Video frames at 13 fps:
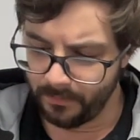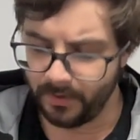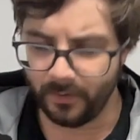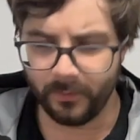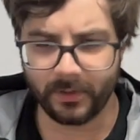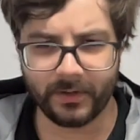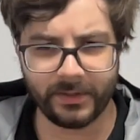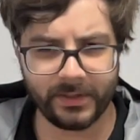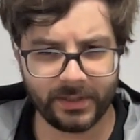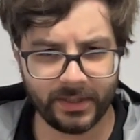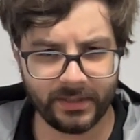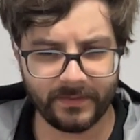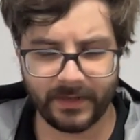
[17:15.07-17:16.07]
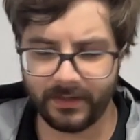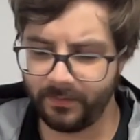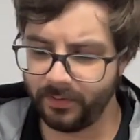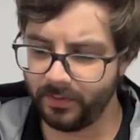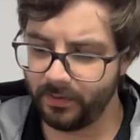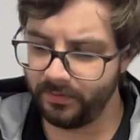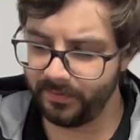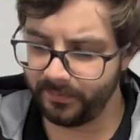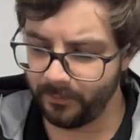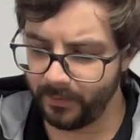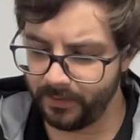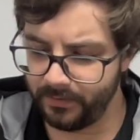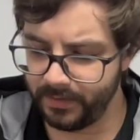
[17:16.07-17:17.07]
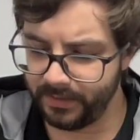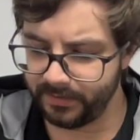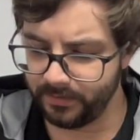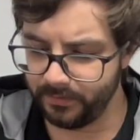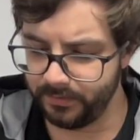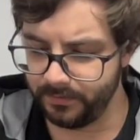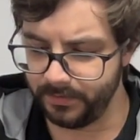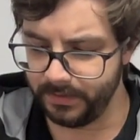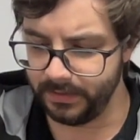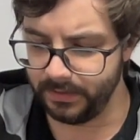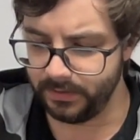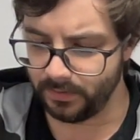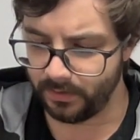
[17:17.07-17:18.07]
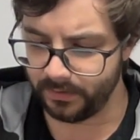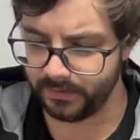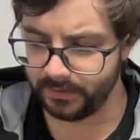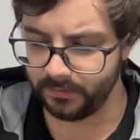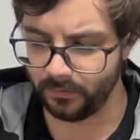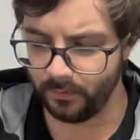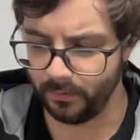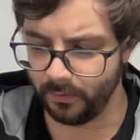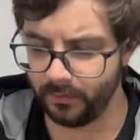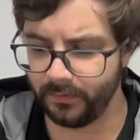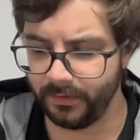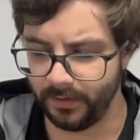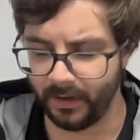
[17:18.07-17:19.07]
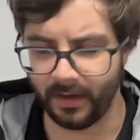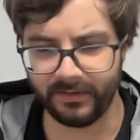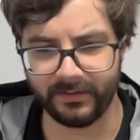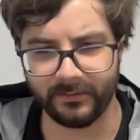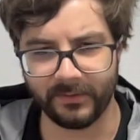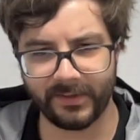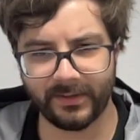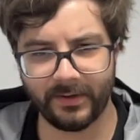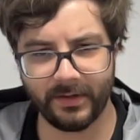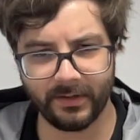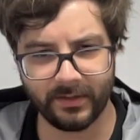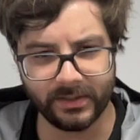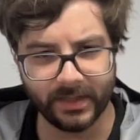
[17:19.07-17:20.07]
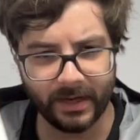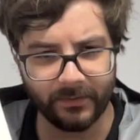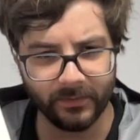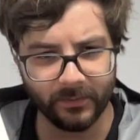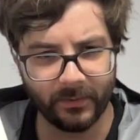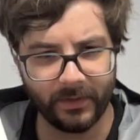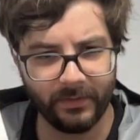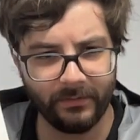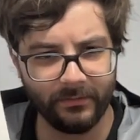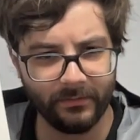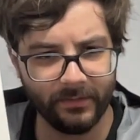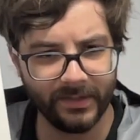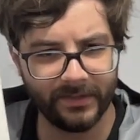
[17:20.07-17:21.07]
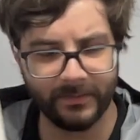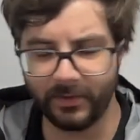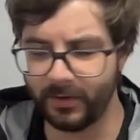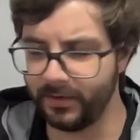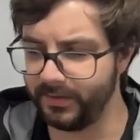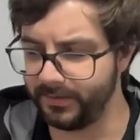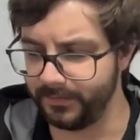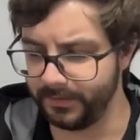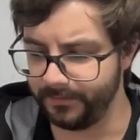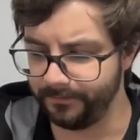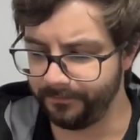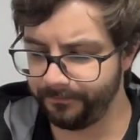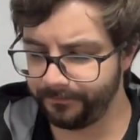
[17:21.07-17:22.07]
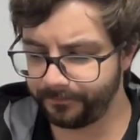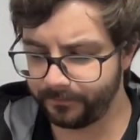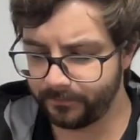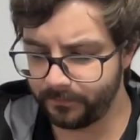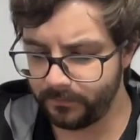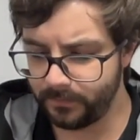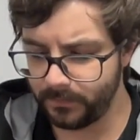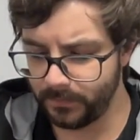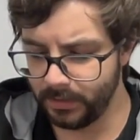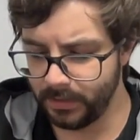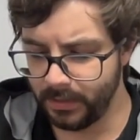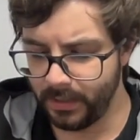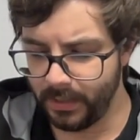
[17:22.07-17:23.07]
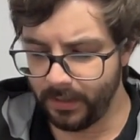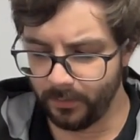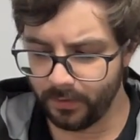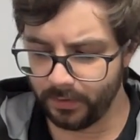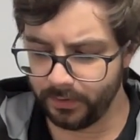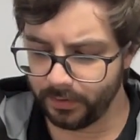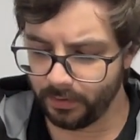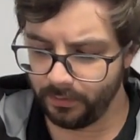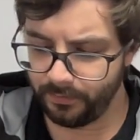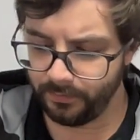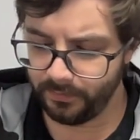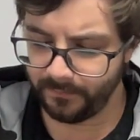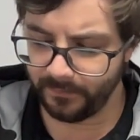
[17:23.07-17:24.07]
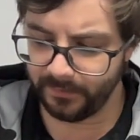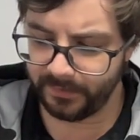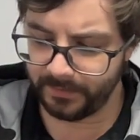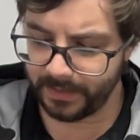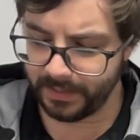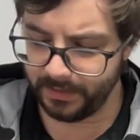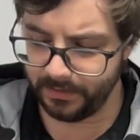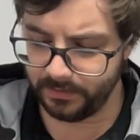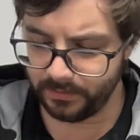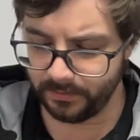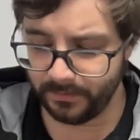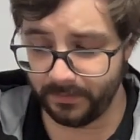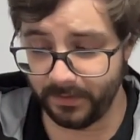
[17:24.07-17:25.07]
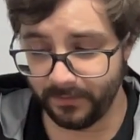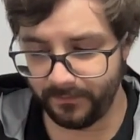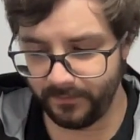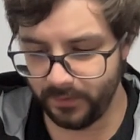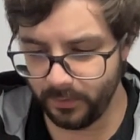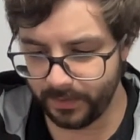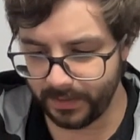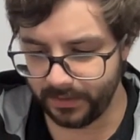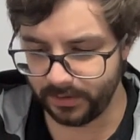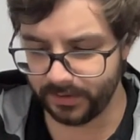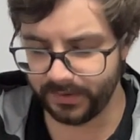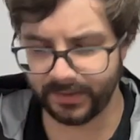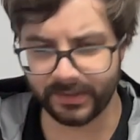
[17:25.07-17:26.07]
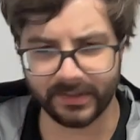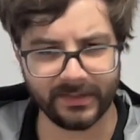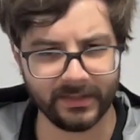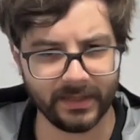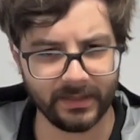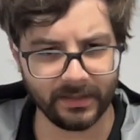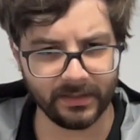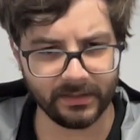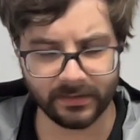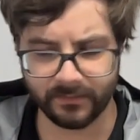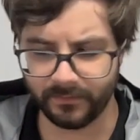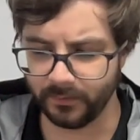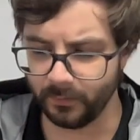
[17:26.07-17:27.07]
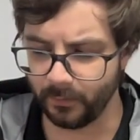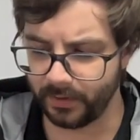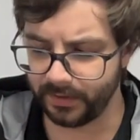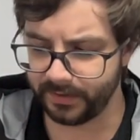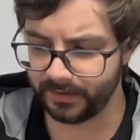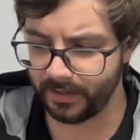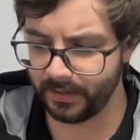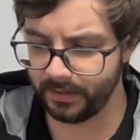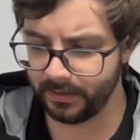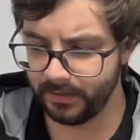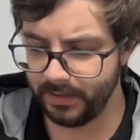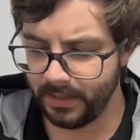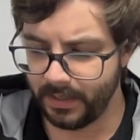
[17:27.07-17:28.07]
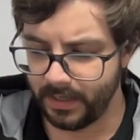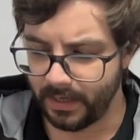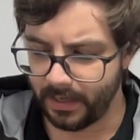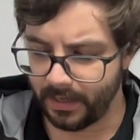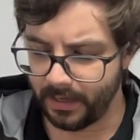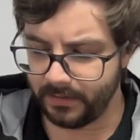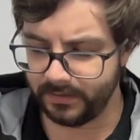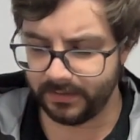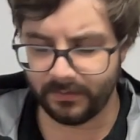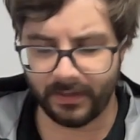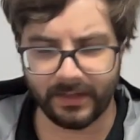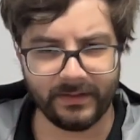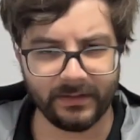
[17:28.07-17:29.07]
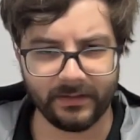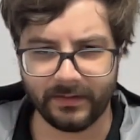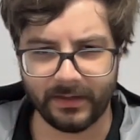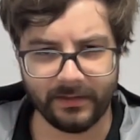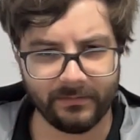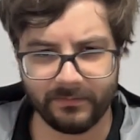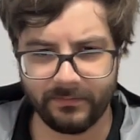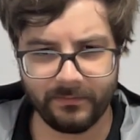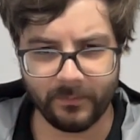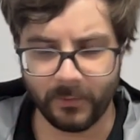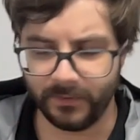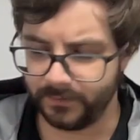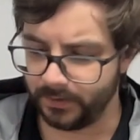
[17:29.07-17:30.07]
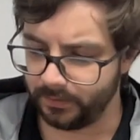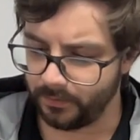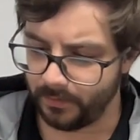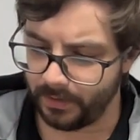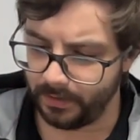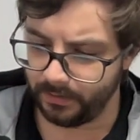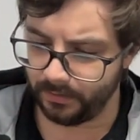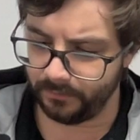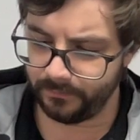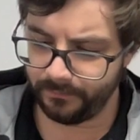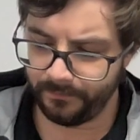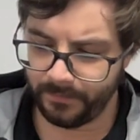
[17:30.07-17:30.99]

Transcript: but we're going to judge by the prose whether that's going to be daunting or not. So we're starting on Chapter 1, Lisbonard Street. We're going to go through the first page, or maybe a few pages, just to get an idea for what it's like, until I think that we've done quite enough.